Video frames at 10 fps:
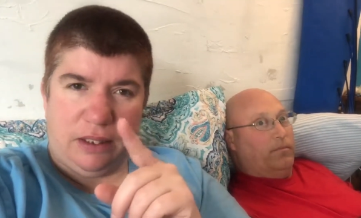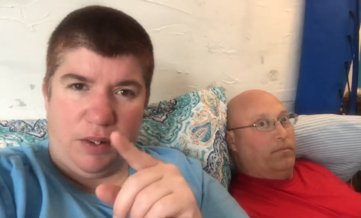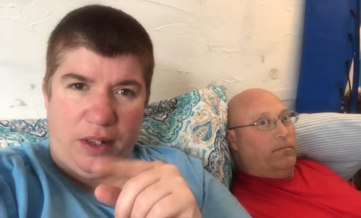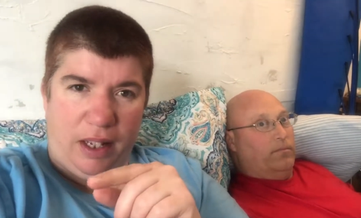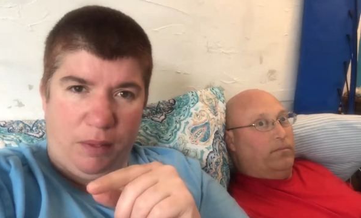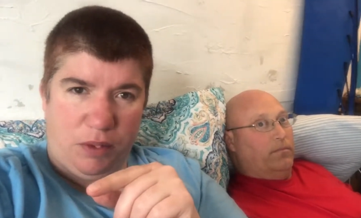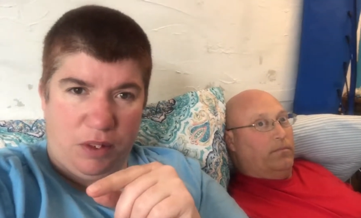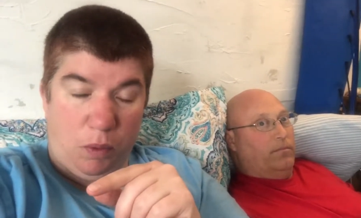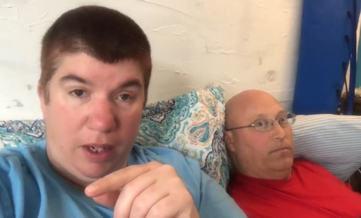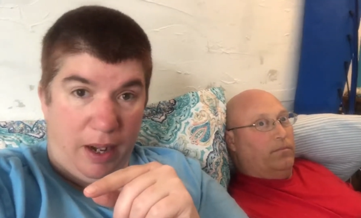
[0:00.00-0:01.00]
Speaker 1: in stone yet, like we're
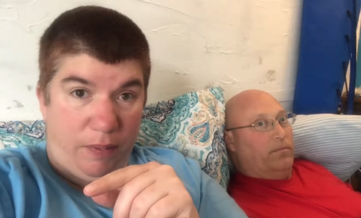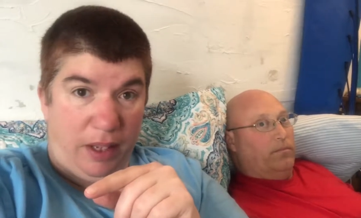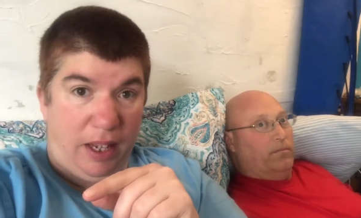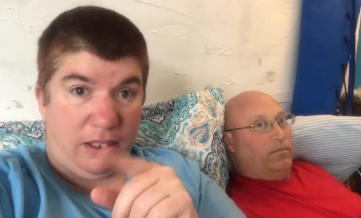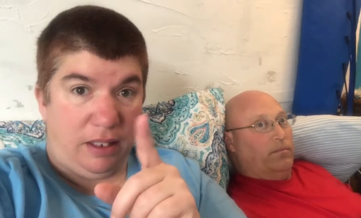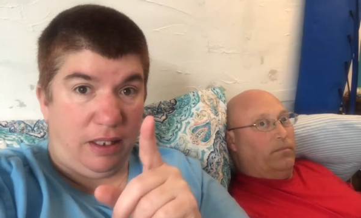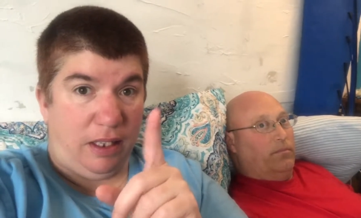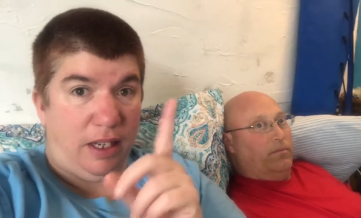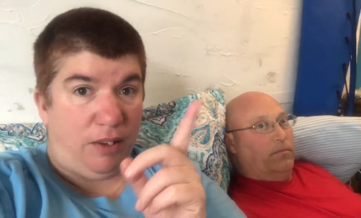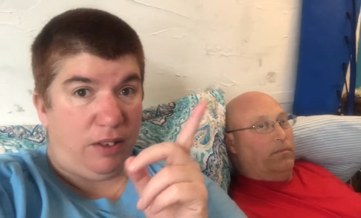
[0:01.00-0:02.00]
still working out the kinks and the
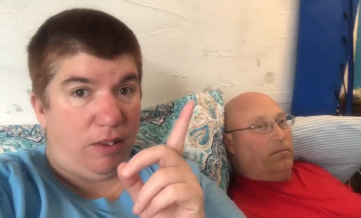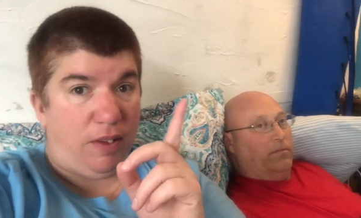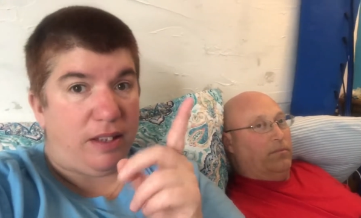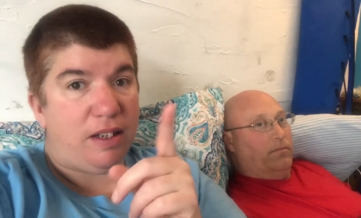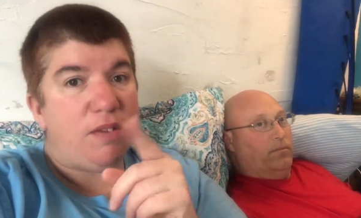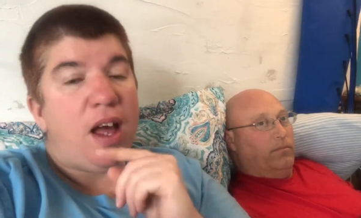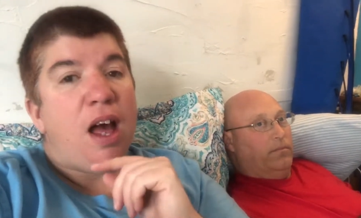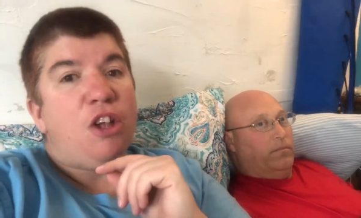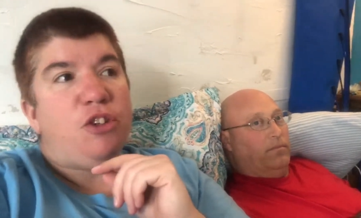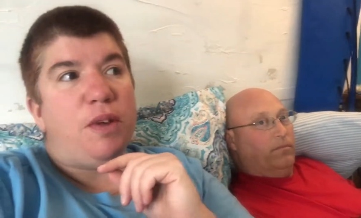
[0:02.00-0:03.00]
details and all that stuff,
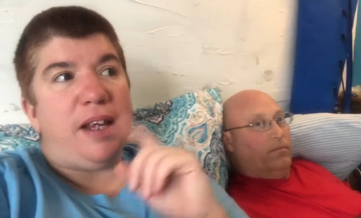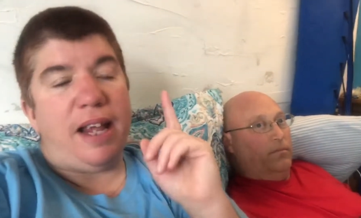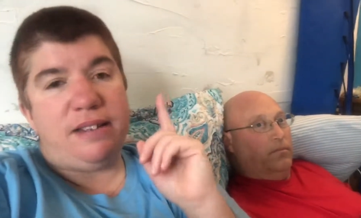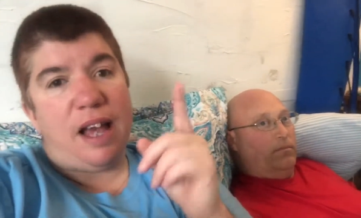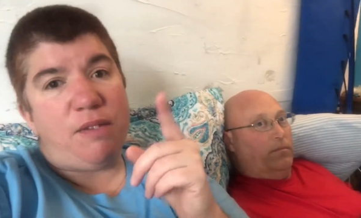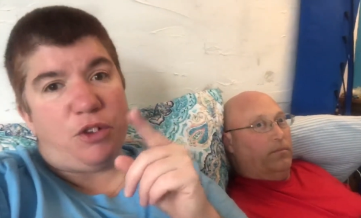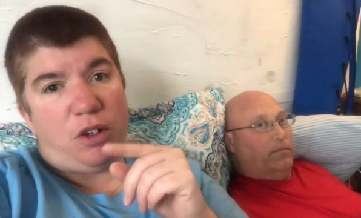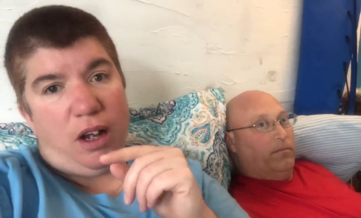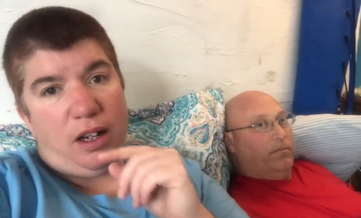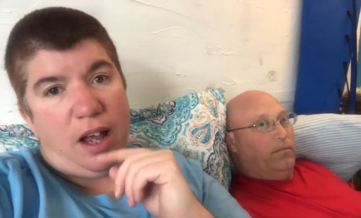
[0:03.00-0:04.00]
doing a scavenger
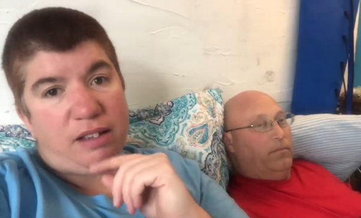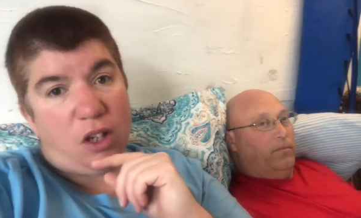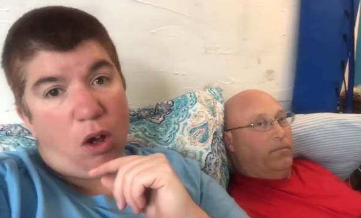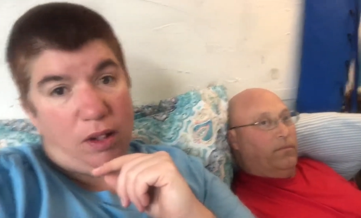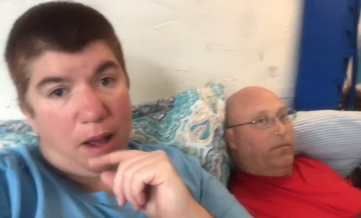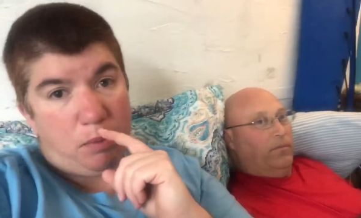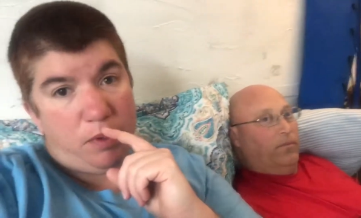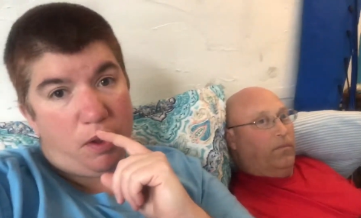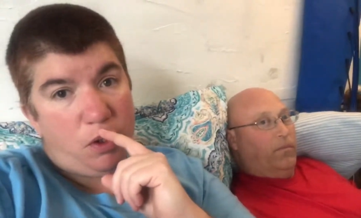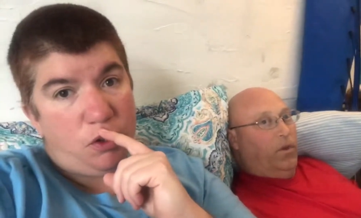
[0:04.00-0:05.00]
hunt as a collab with
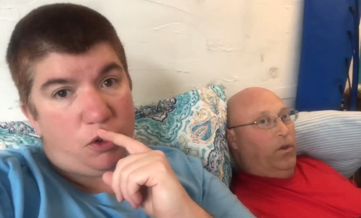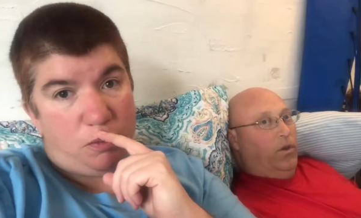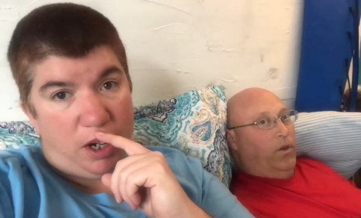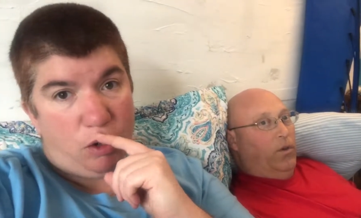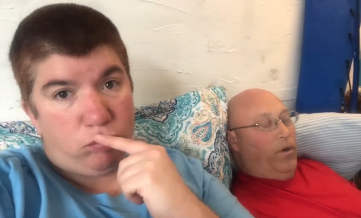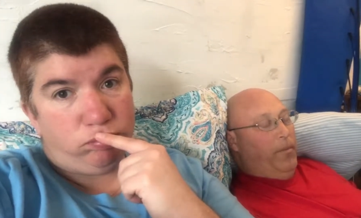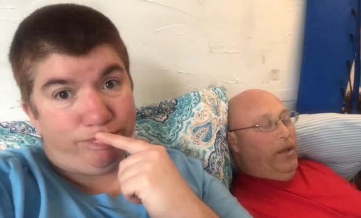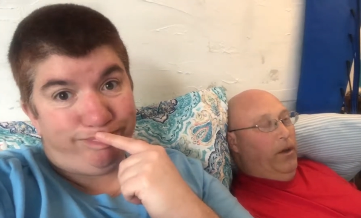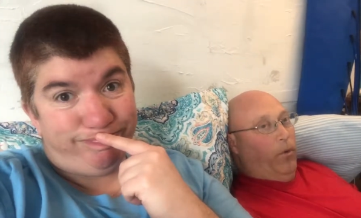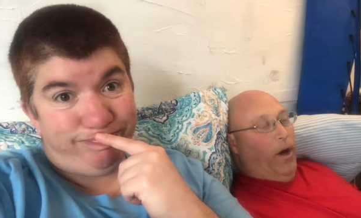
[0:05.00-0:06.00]
another YouTube channel. I mean,
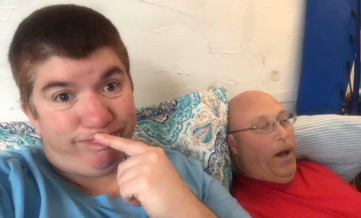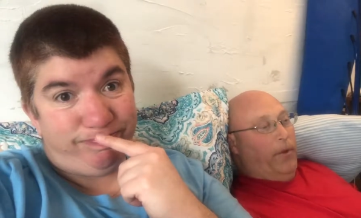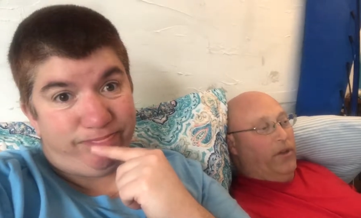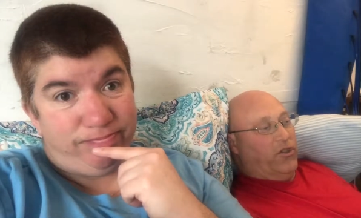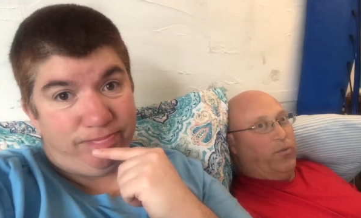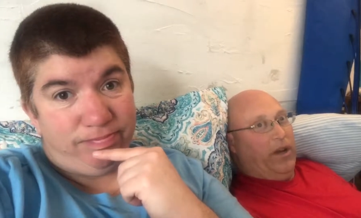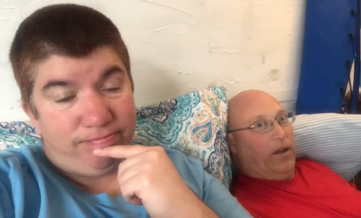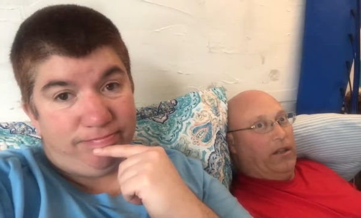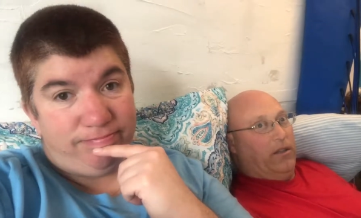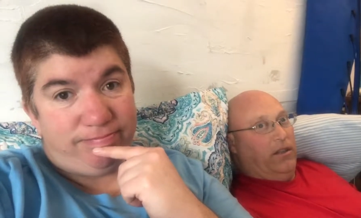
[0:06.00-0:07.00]
it
Speaker 2: will happen. It's just we got
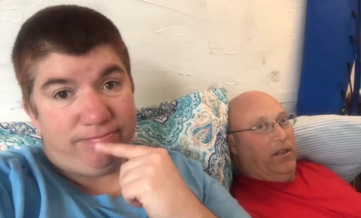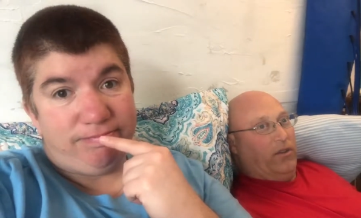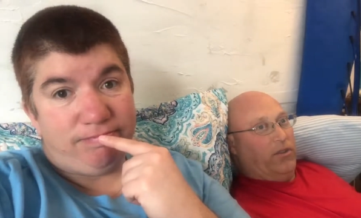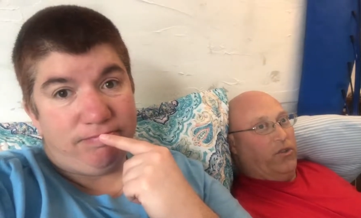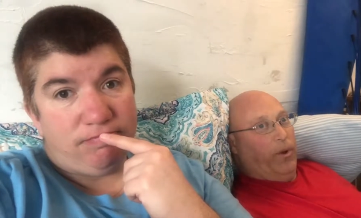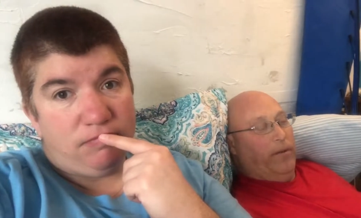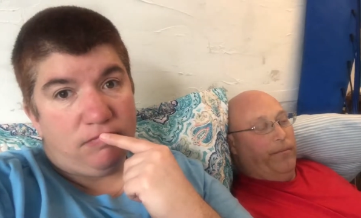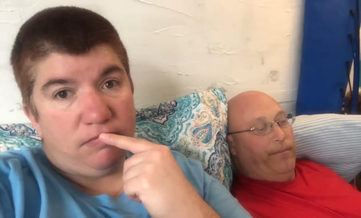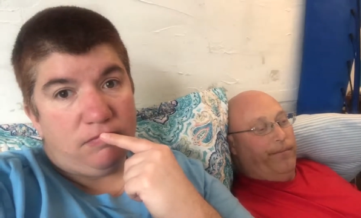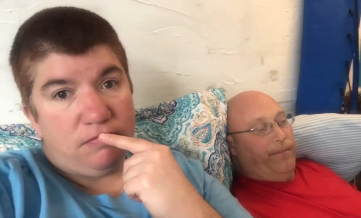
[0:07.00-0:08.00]
to get the details situated.
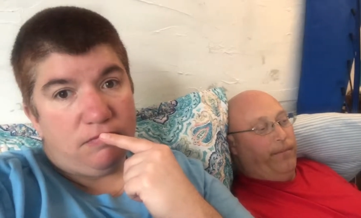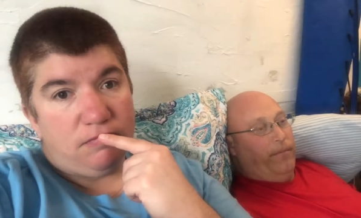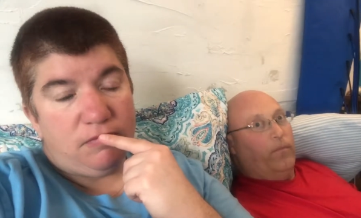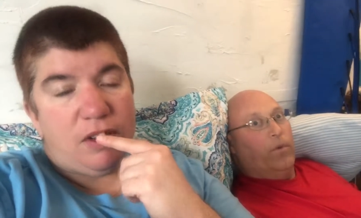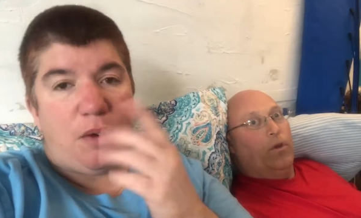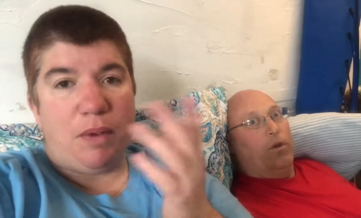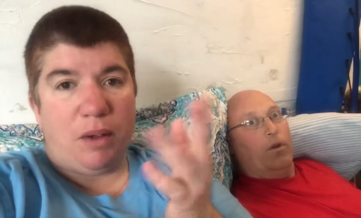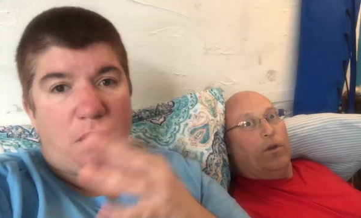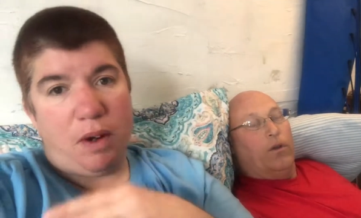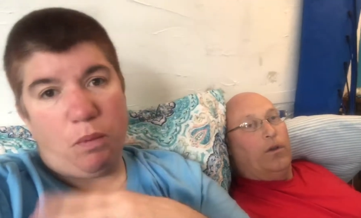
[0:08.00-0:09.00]
Speaker 1: Well, we got
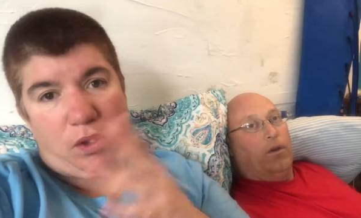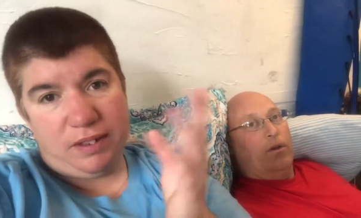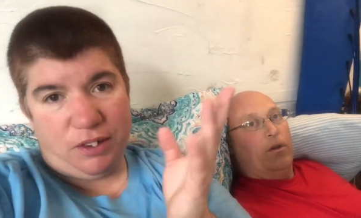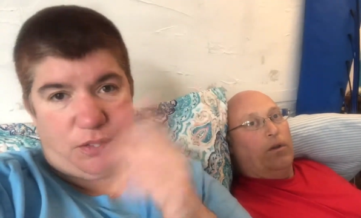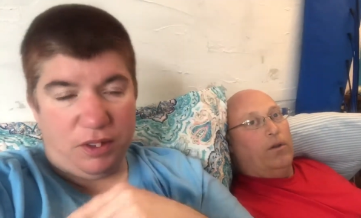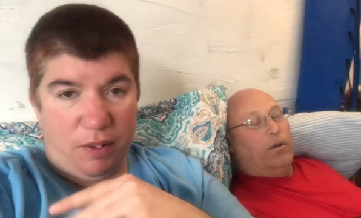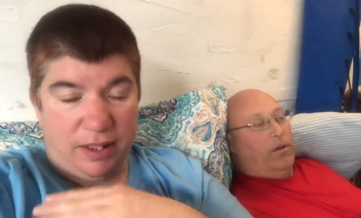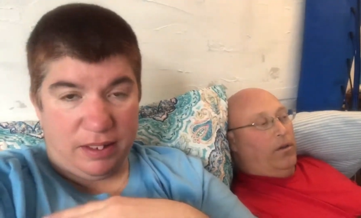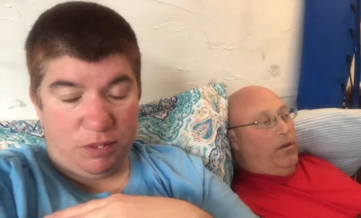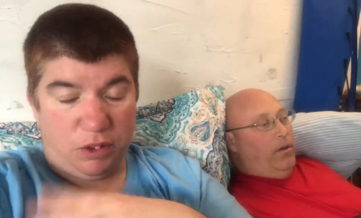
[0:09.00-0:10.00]
to work around work schedules and all
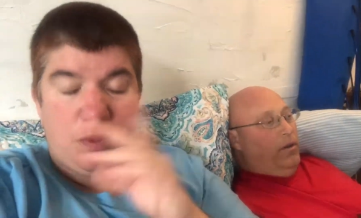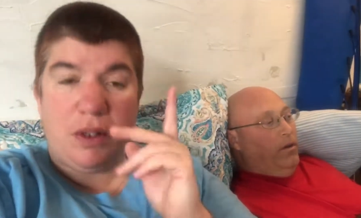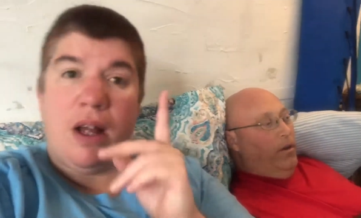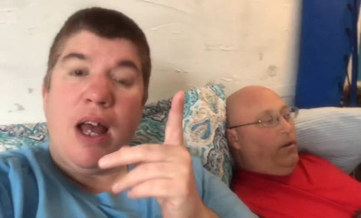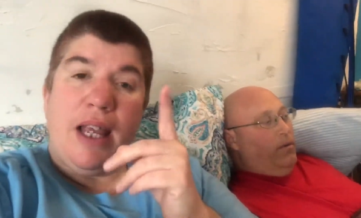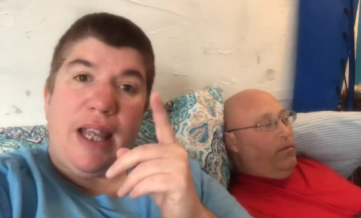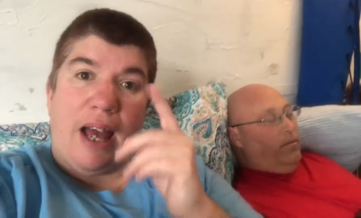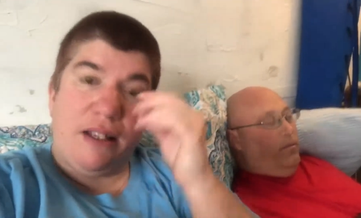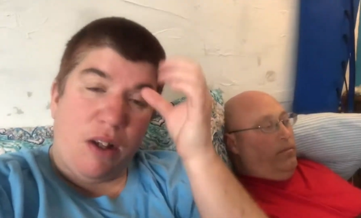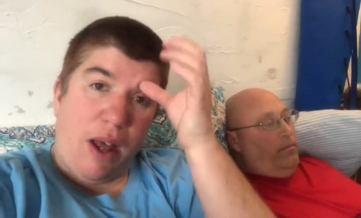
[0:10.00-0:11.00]
that stuff too. So, well, yeah. So